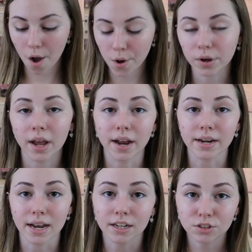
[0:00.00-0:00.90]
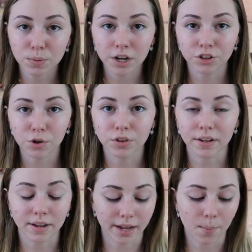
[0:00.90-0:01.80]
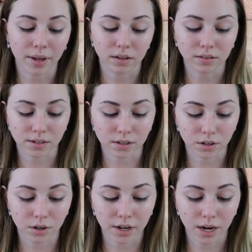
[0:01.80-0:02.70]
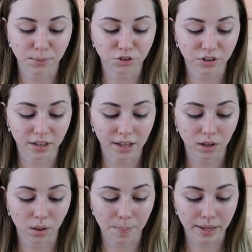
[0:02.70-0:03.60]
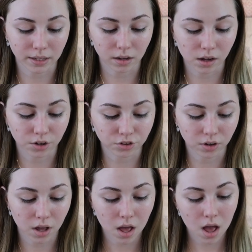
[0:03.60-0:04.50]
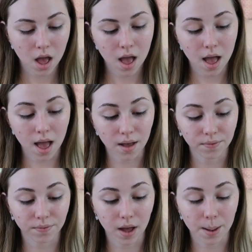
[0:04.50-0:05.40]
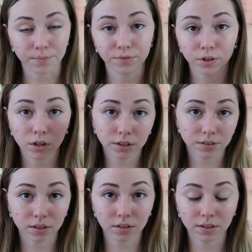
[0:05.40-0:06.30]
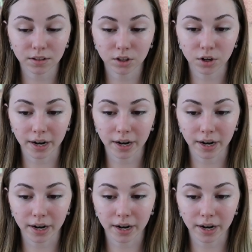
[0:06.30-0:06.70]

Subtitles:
Okay, next what I do is I take out my concealer and I'm using the Il Makiage F I'm Flawless Concealer.